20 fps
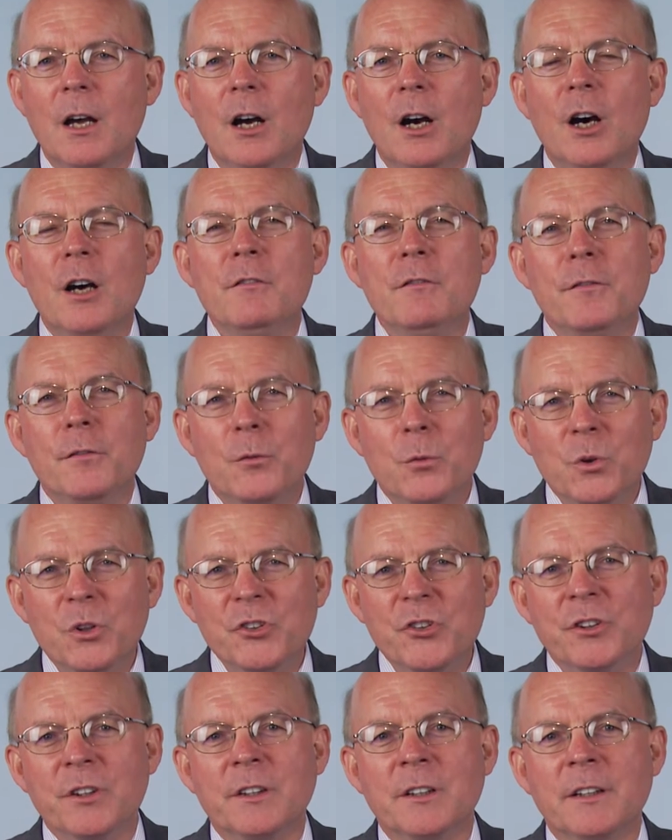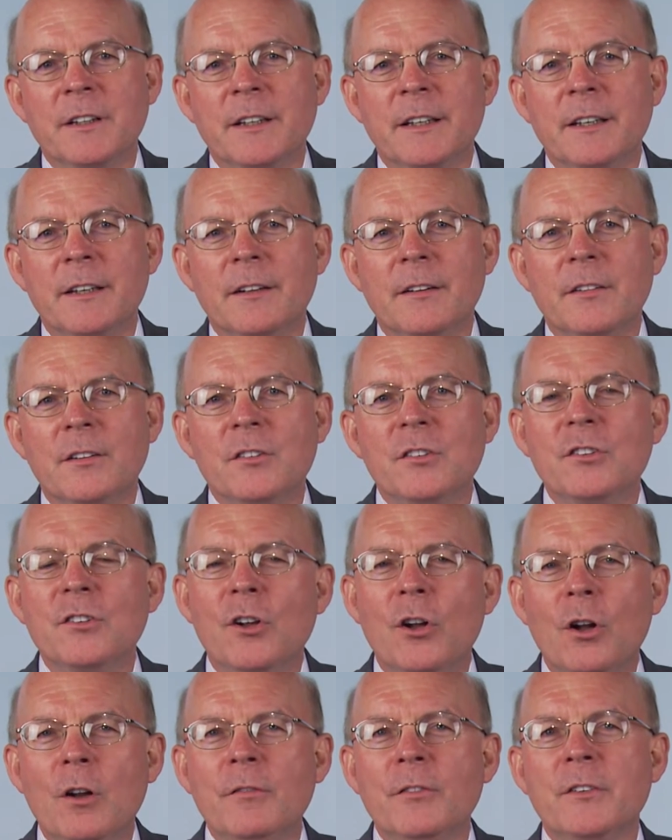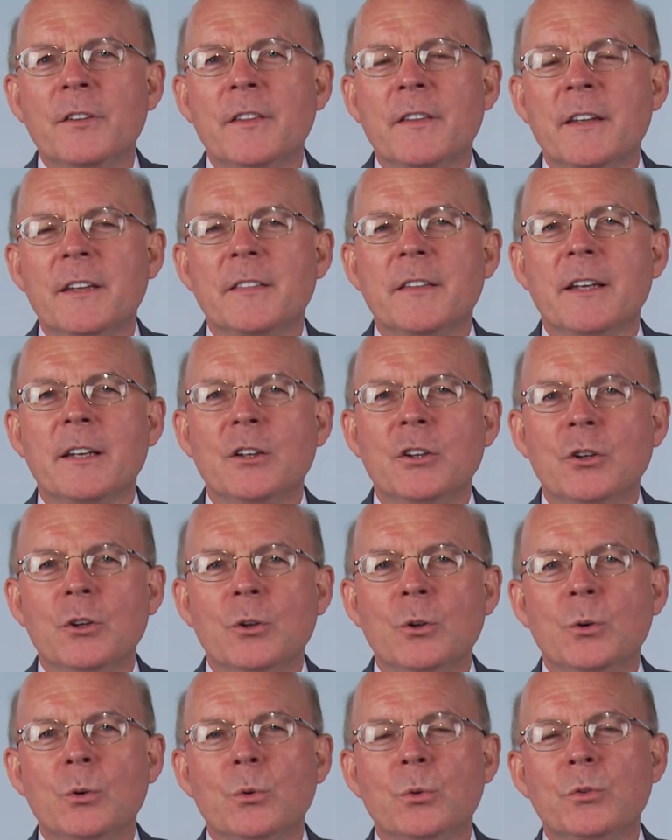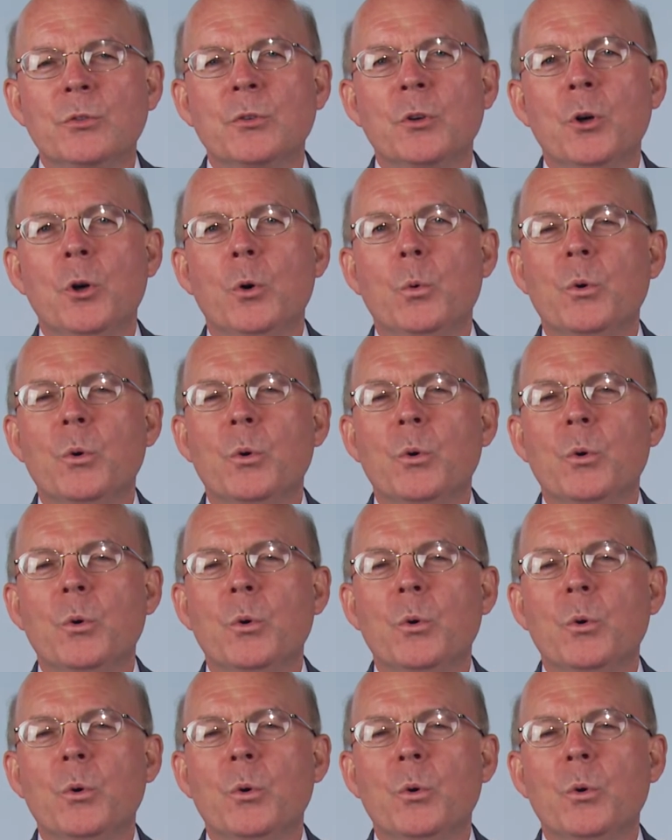Unfortunately, the solvent that they used